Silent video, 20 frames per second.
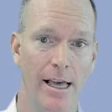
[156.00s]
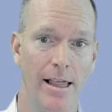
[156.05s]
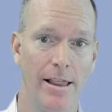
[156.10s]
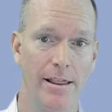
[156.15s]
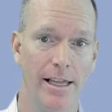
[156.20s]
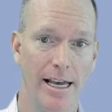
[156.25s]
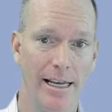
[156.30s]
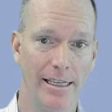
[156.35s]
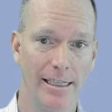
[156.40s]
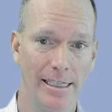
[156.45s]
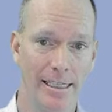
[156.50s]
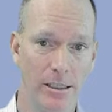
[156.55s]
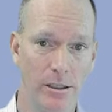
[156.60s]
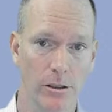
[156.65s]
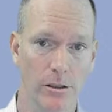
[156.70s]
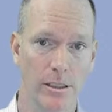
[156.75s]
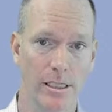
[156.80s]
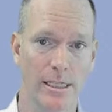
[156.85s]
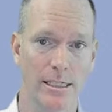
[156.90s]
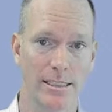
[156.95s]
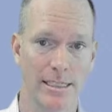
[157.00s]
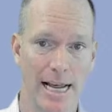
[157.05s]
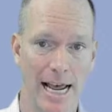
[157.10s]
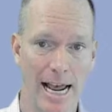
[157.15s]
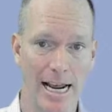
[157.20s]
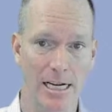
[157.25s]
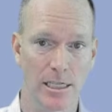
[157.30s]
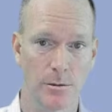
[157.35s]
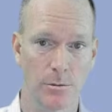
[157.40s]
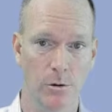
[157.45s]
that yield is
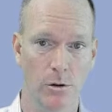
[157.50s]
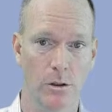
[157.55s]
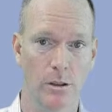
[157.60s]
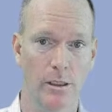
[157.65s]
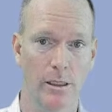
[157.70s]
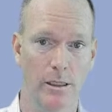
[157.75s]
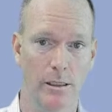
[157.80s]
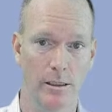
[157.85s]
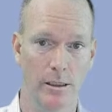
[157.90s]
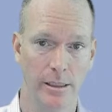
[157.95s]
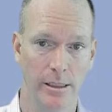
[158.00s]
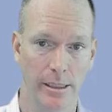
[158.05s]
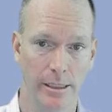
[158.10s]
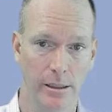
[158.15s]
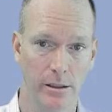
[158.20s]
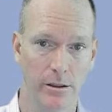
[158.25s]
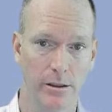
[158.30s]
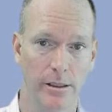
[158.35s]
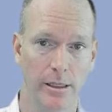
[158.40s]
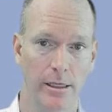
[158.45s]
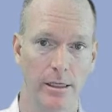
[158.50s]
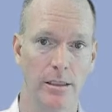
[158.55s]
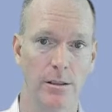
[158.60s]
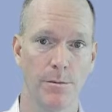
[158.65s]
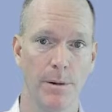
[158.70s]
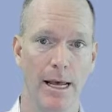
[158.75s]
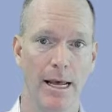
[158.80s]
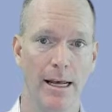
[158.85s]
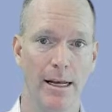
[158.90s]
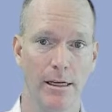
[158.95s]
taxable in the year that it's
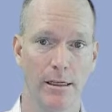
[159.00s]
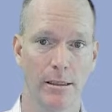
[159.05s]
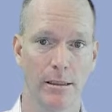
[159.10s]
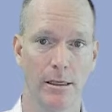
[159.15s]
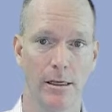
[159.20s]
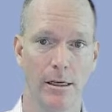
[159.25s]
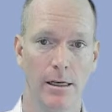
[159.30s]
paid.